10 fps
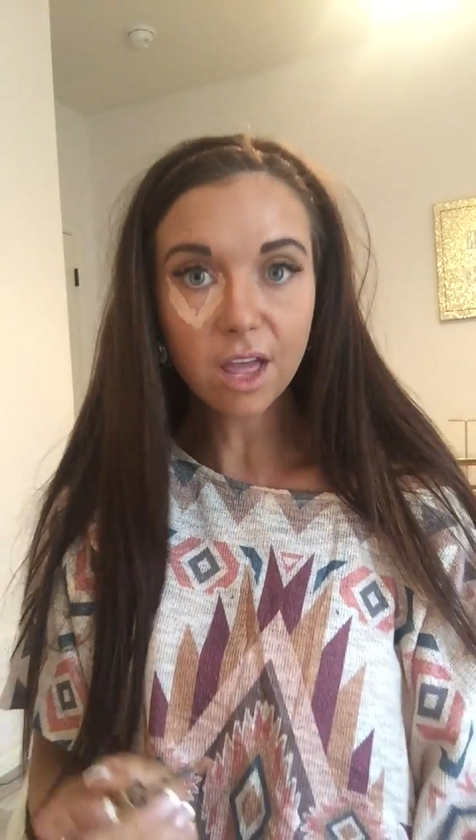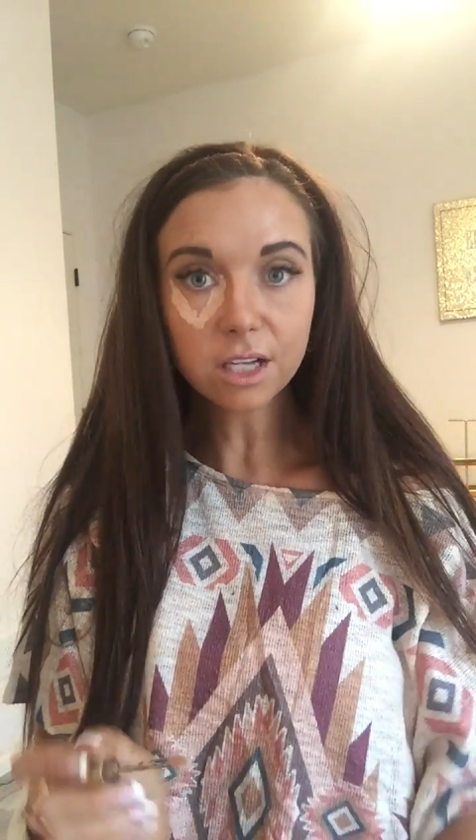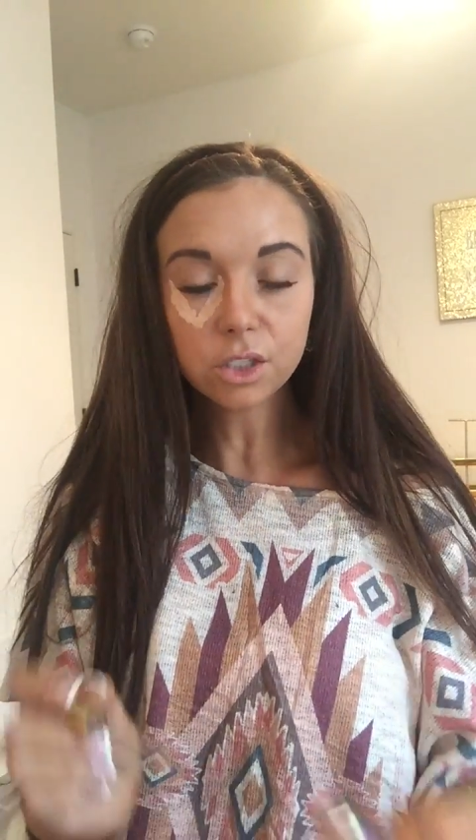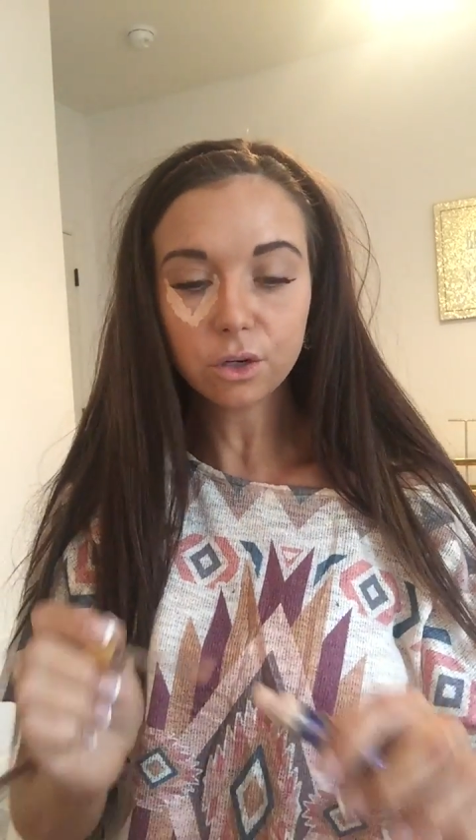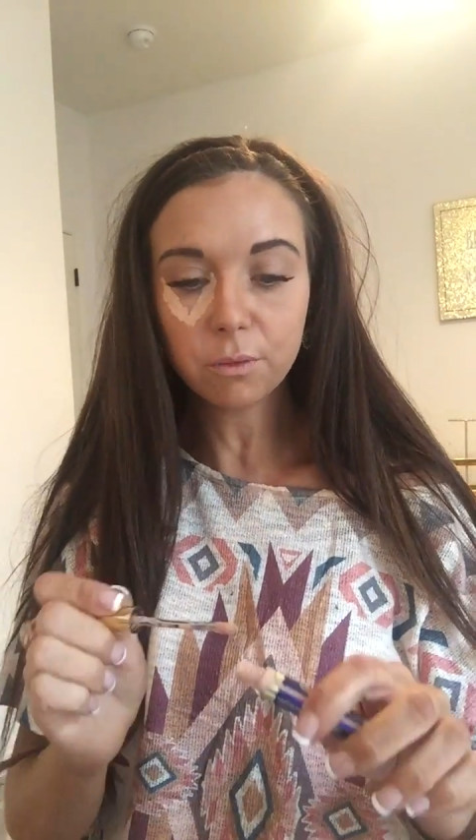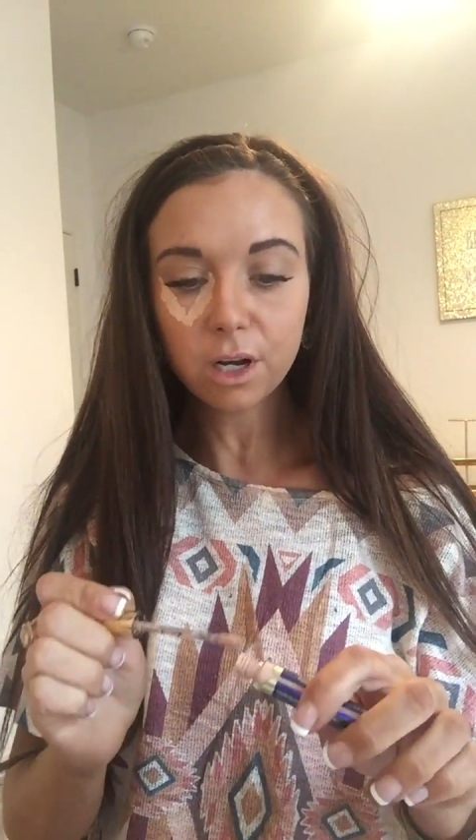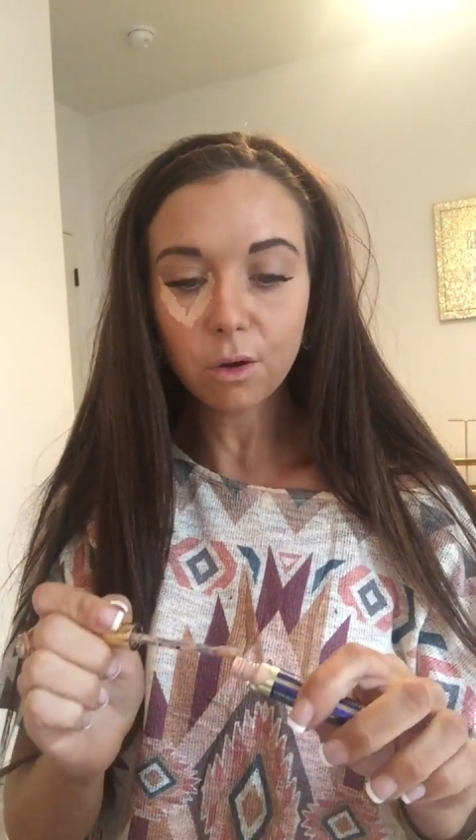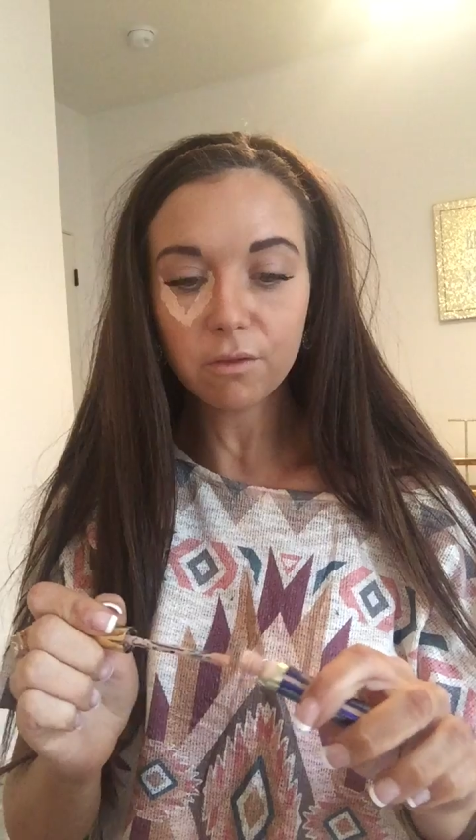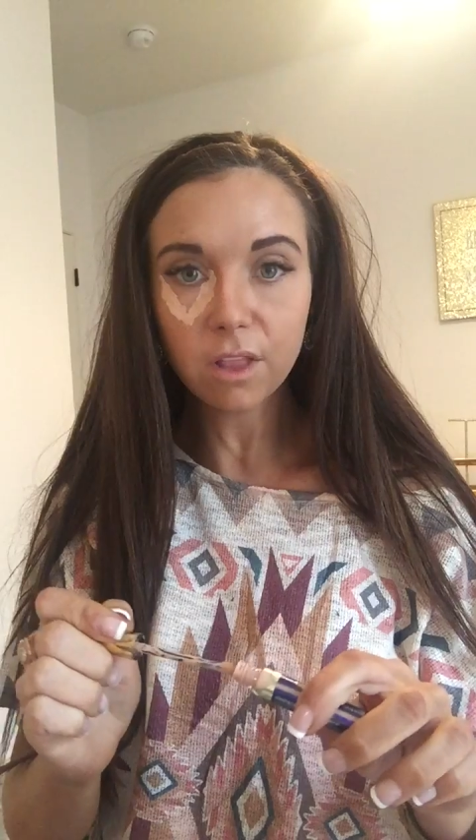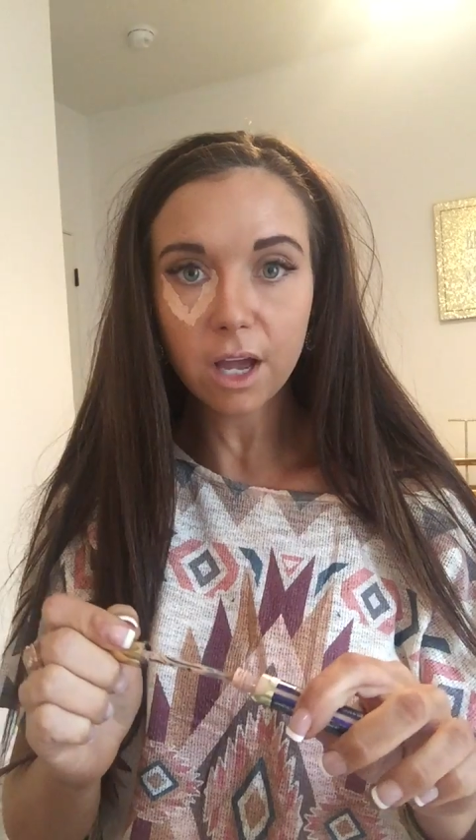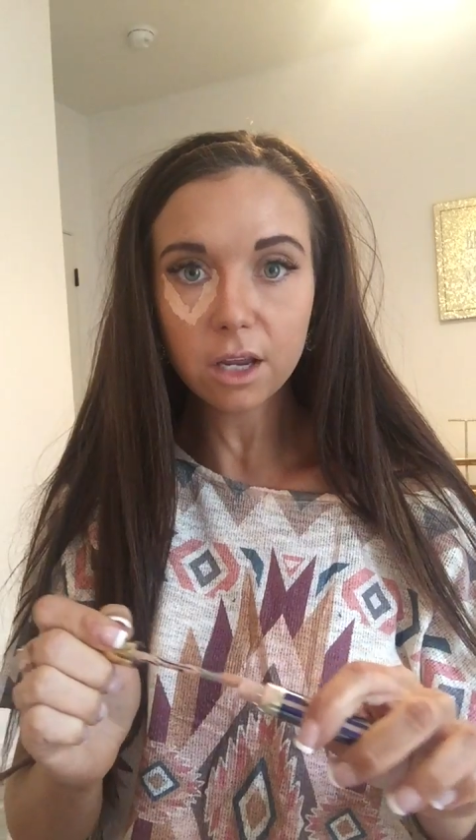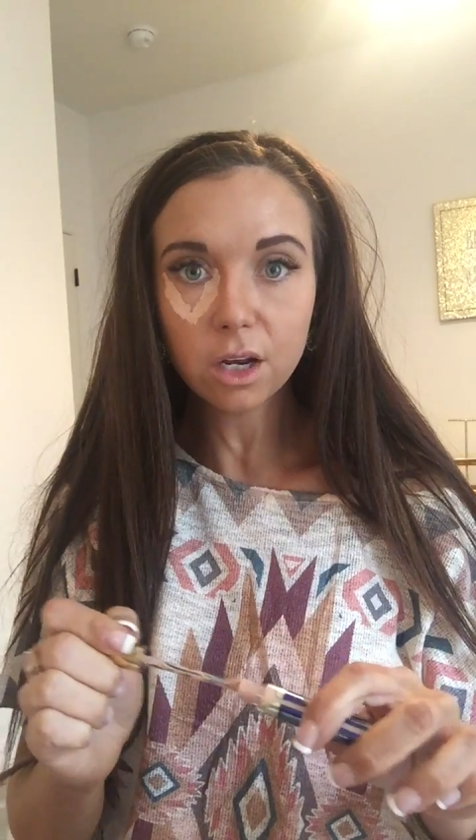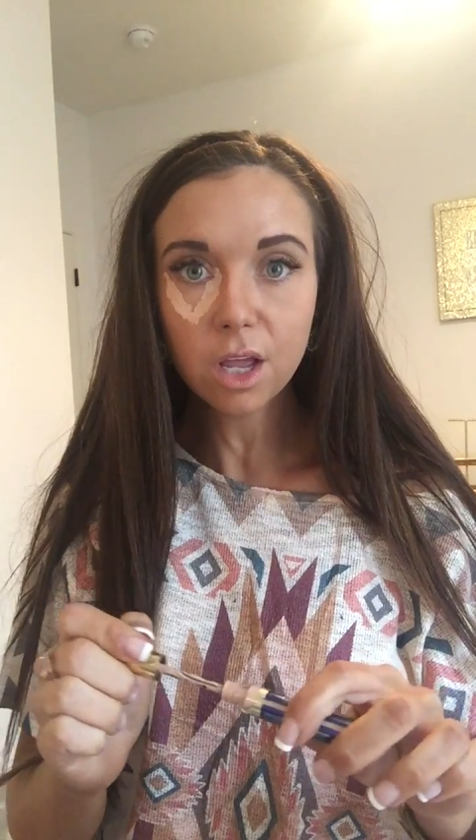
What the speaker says: That's your window of light.